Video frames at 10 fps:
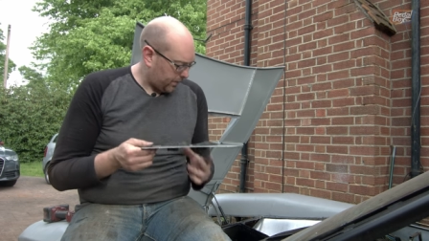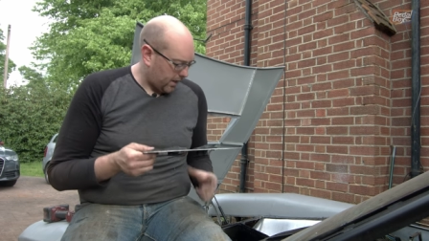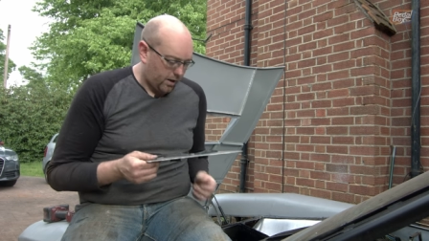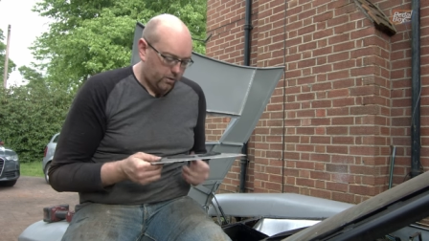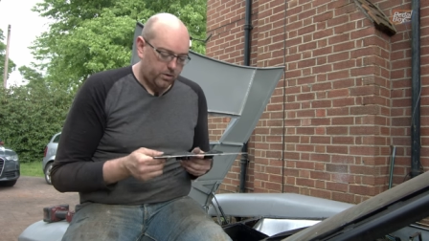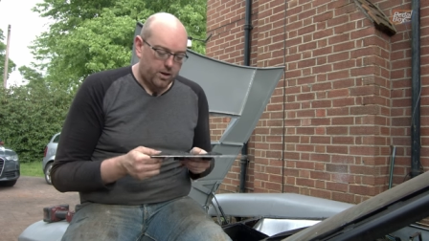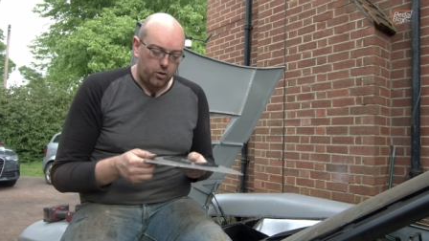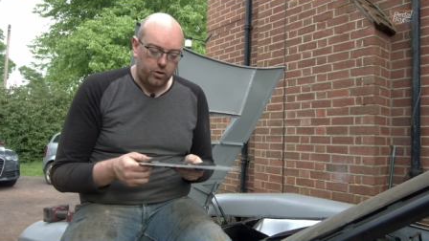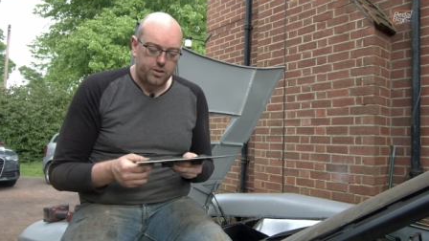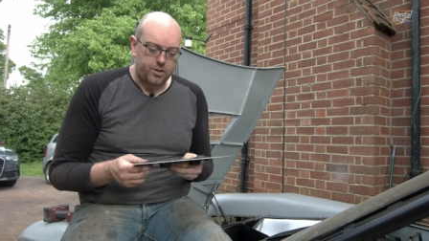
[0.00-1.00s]
Now, in
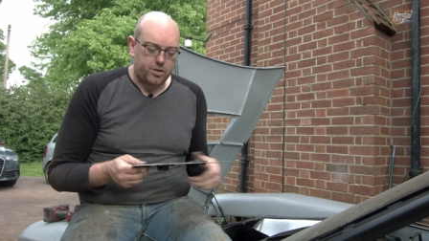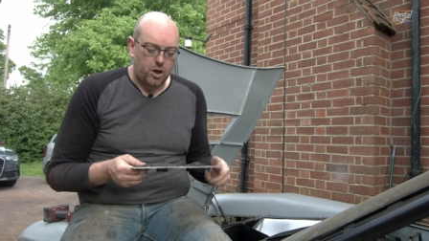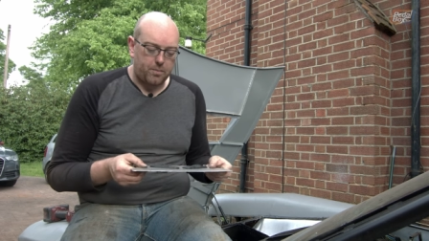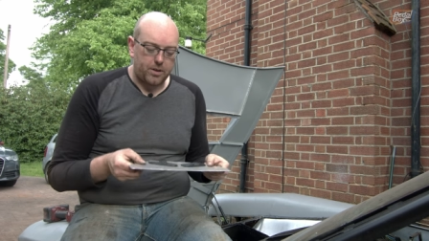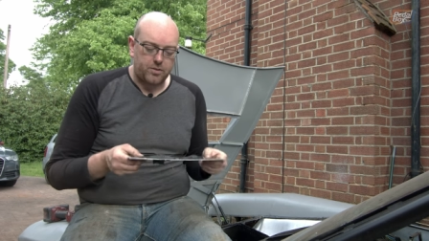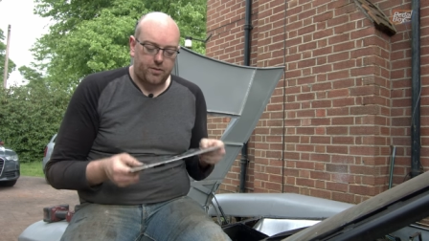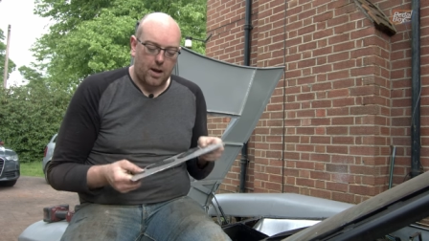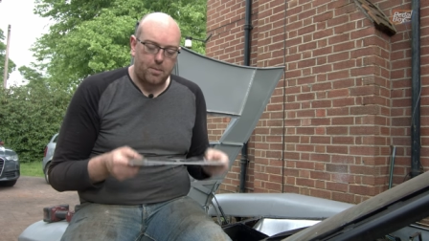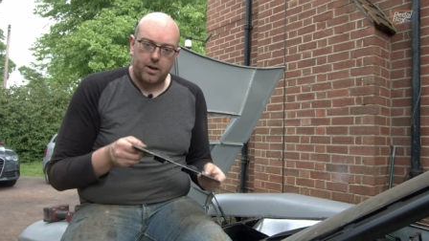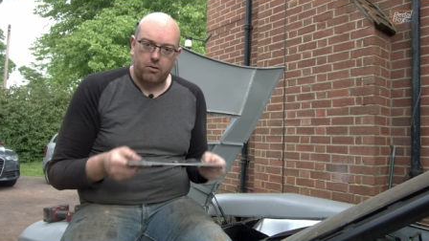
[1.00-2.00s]
order to stop this
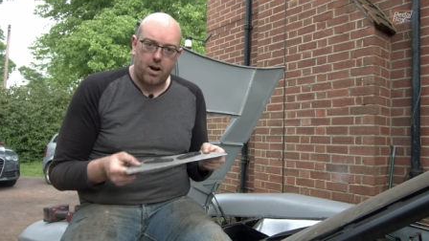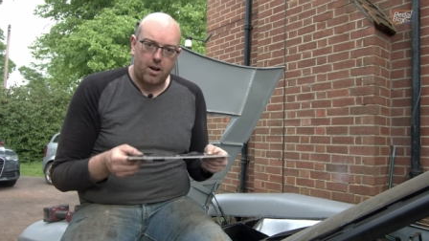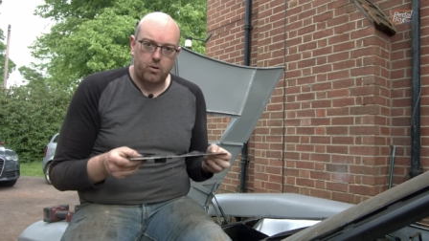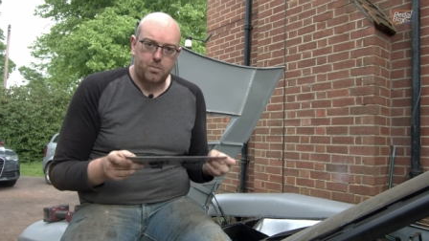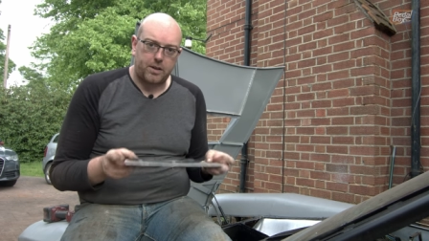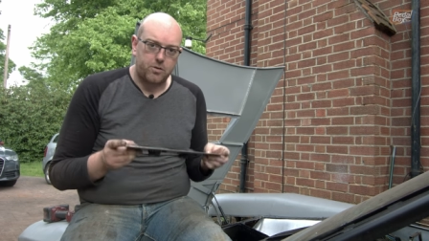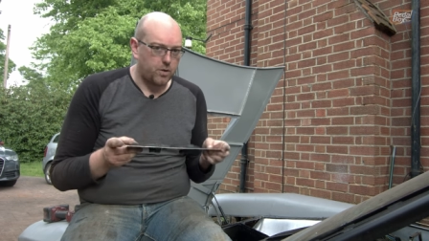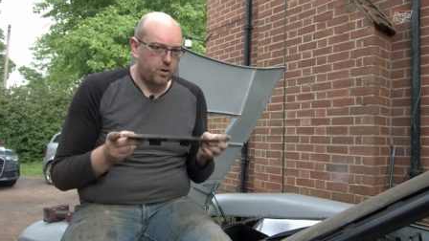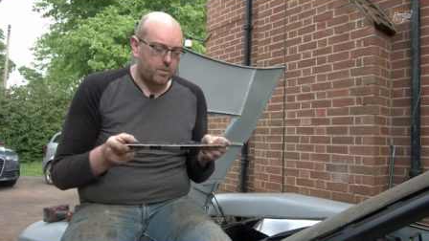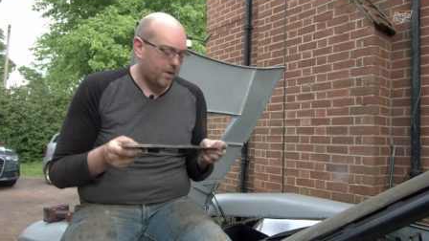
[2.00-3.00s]
flapping around, because we're
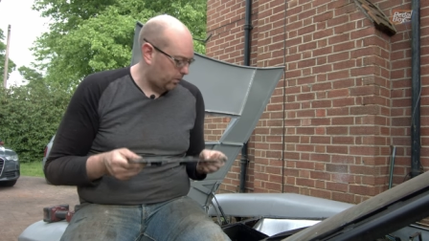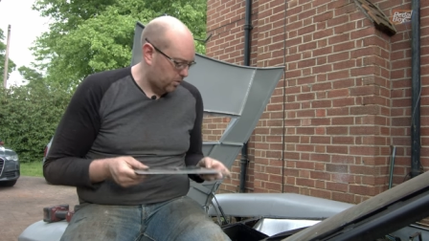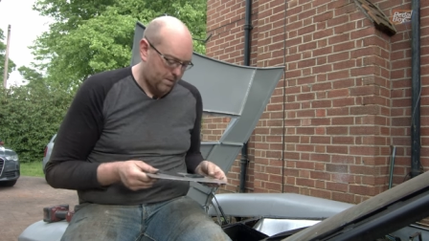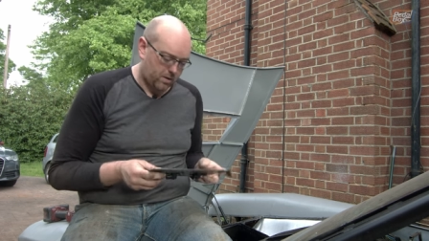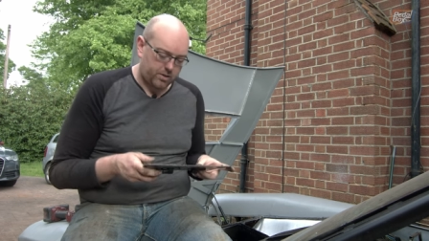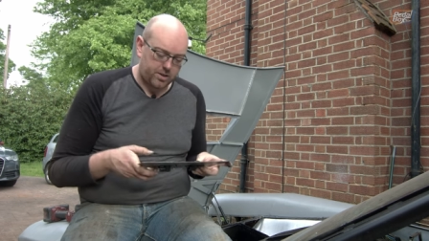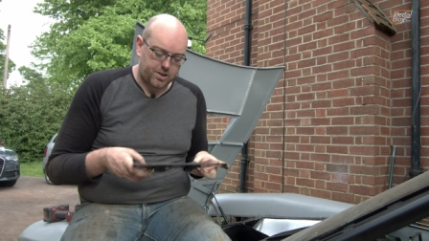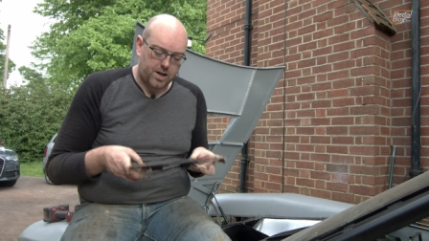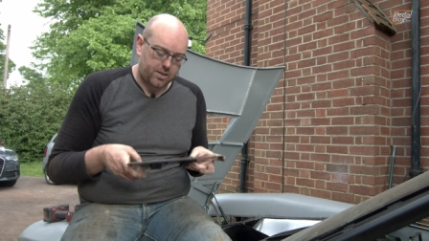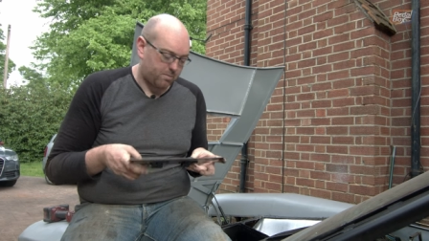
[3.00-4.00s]
not going to be able to mount this
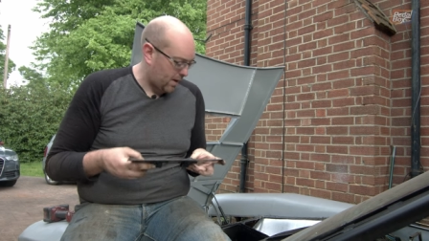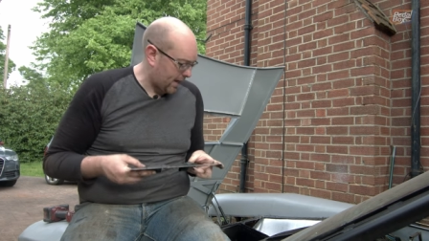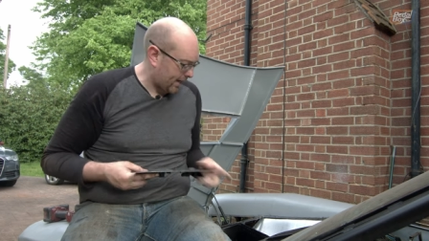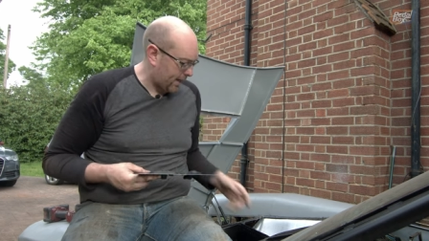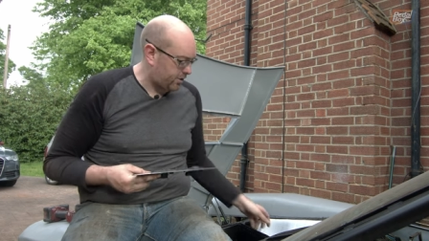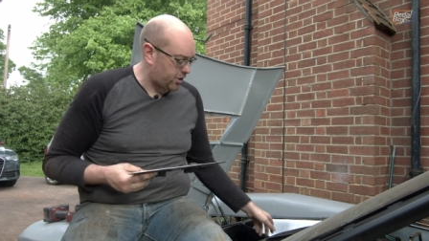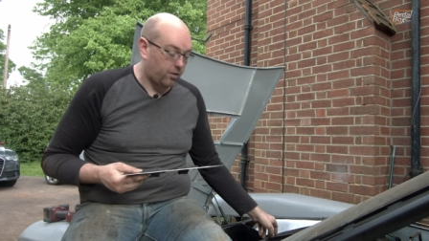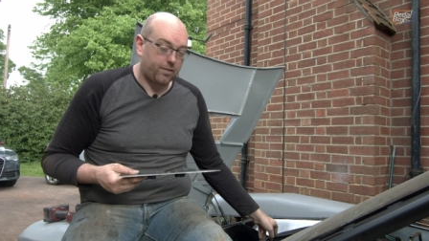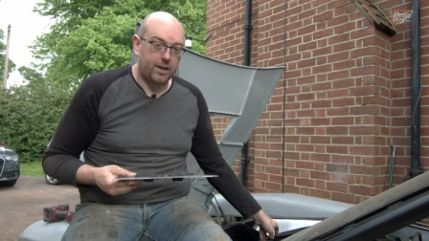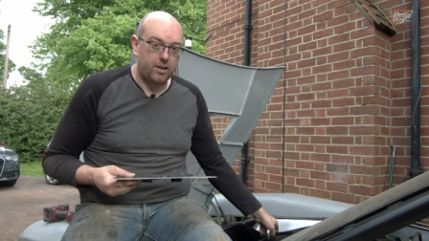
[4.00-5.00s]
at the back edge
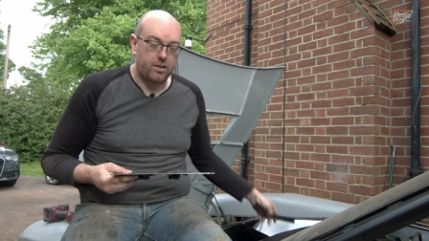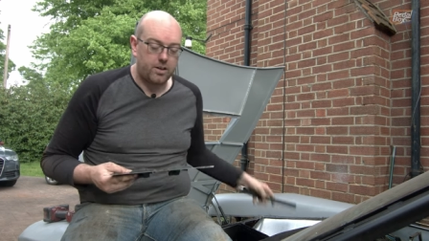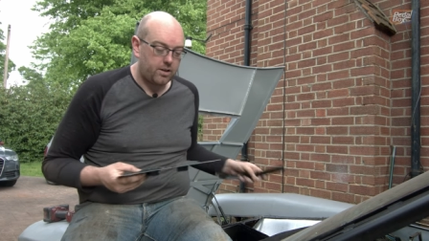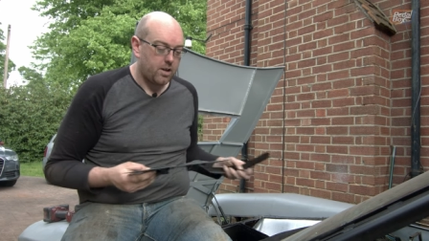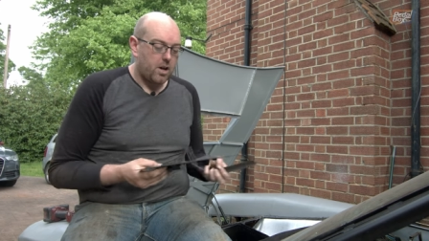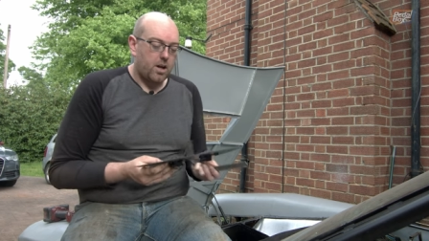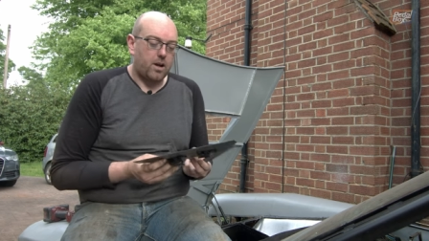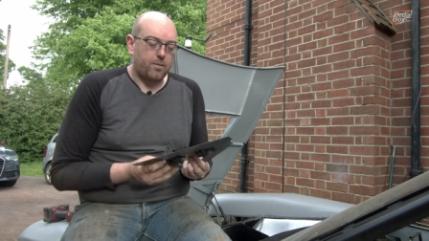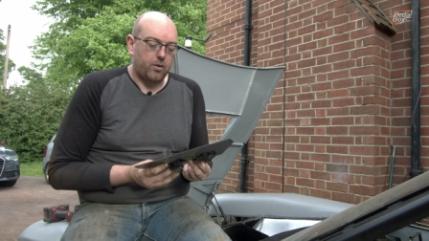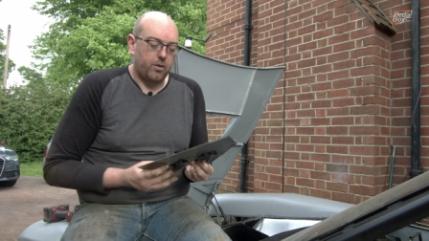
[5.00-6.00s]
off anything,
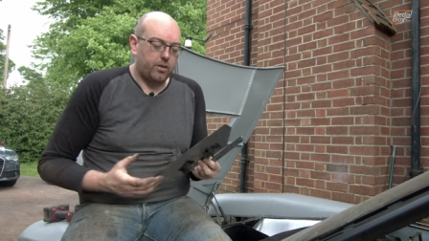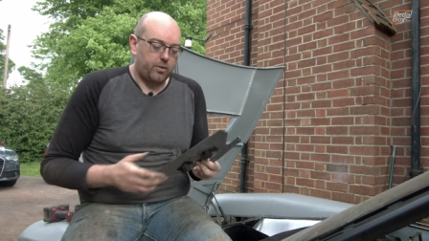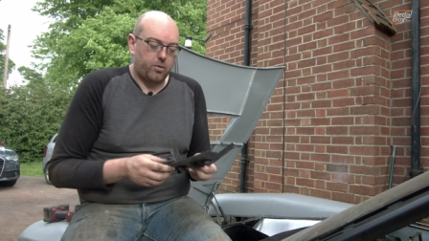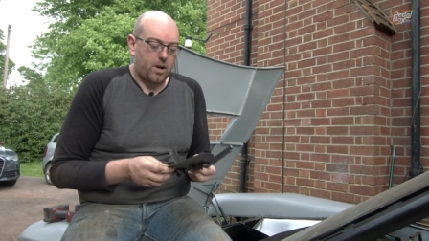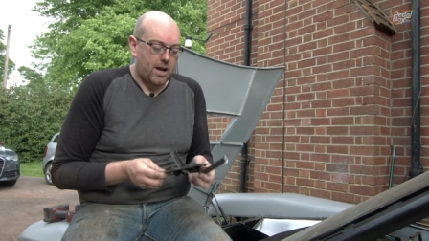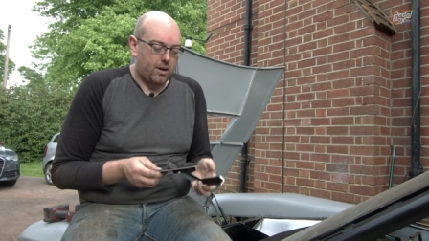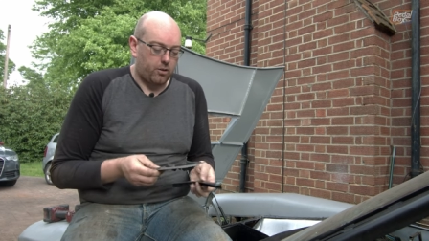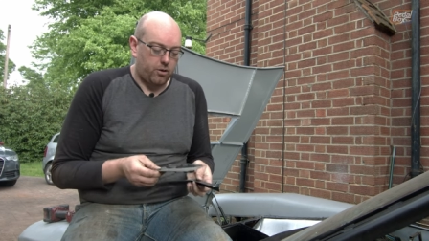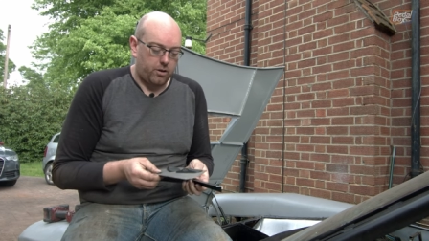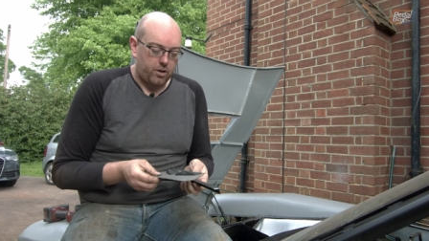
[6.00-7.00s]
I'm going to add
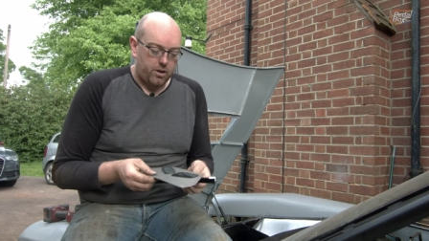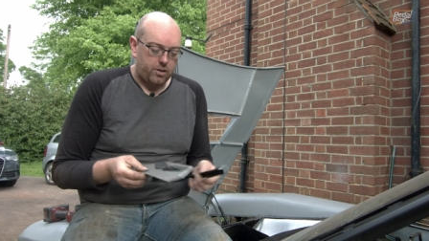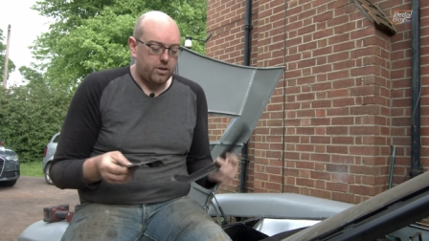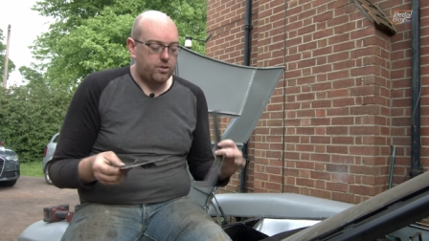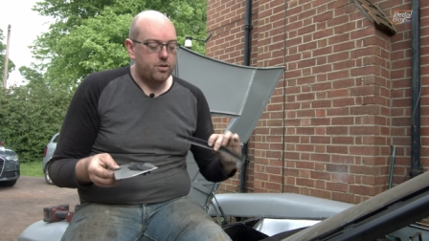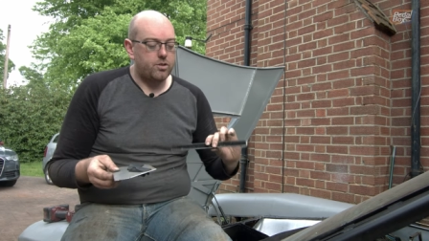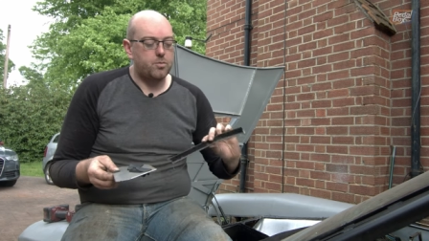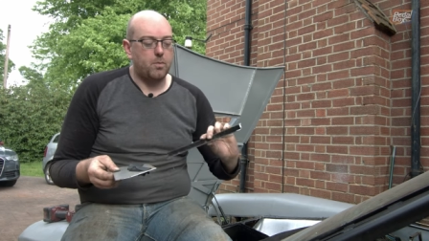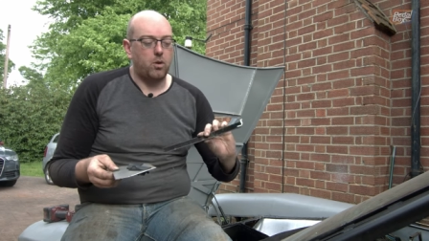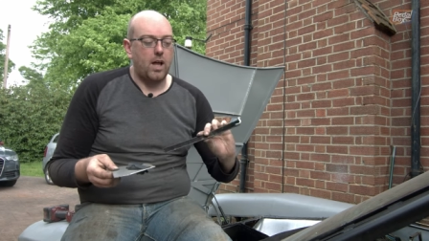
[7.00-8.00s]
on this
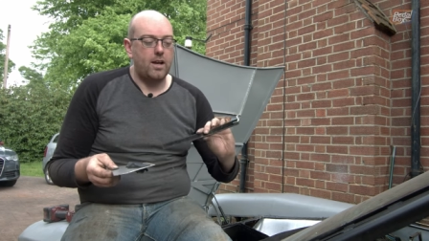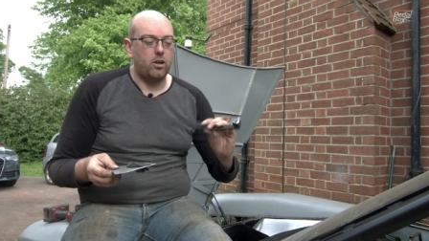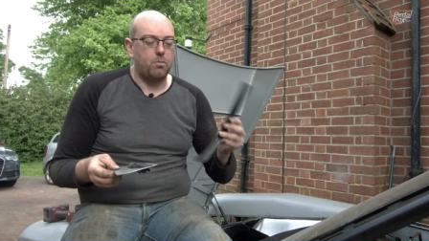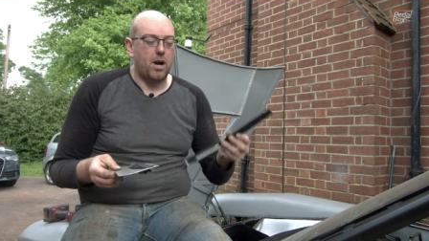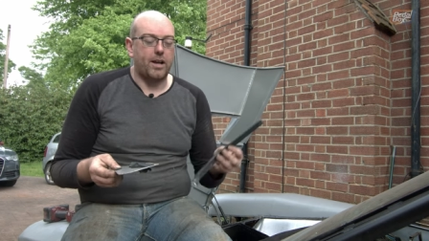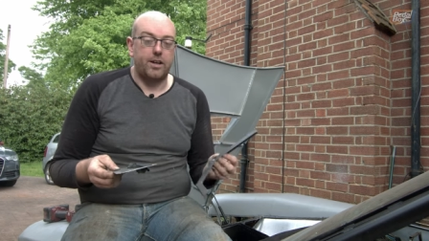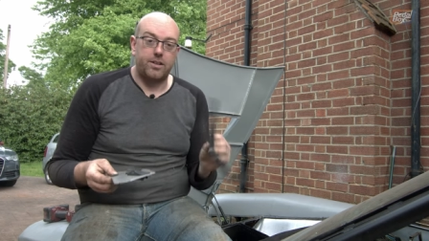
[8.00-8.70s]
small angle bracket.